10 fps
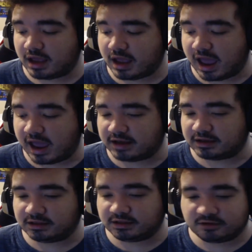
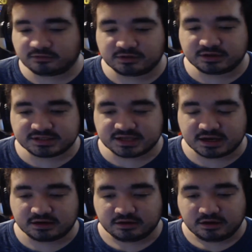and literally
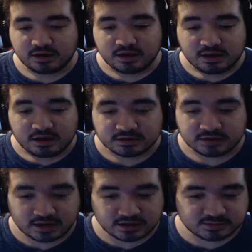see.
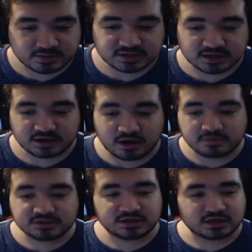Like, especially come
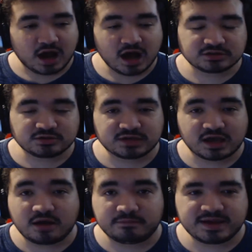onto the consoles and
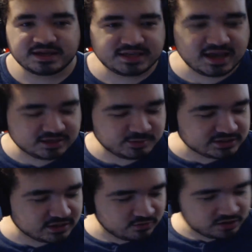on PC,
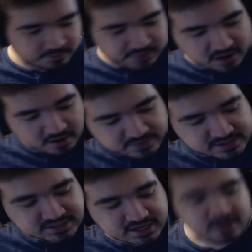especially when you can play on
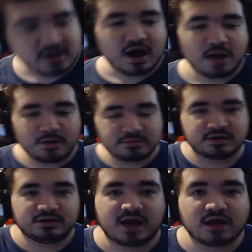PC. I'm probably
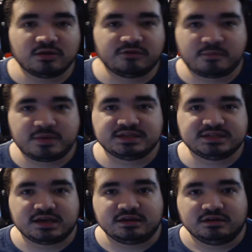going to download it for
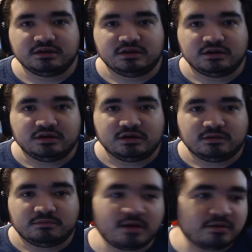PC.
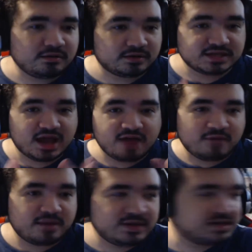Probably because I have
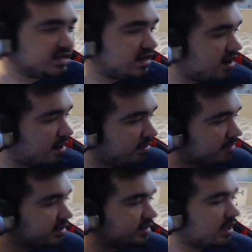my PC here, I'm
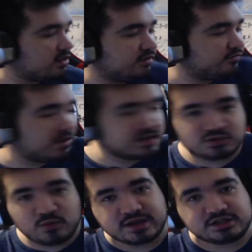probably going to download it for my
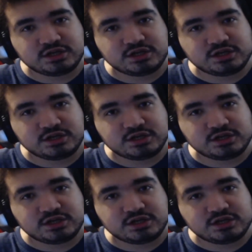Switch,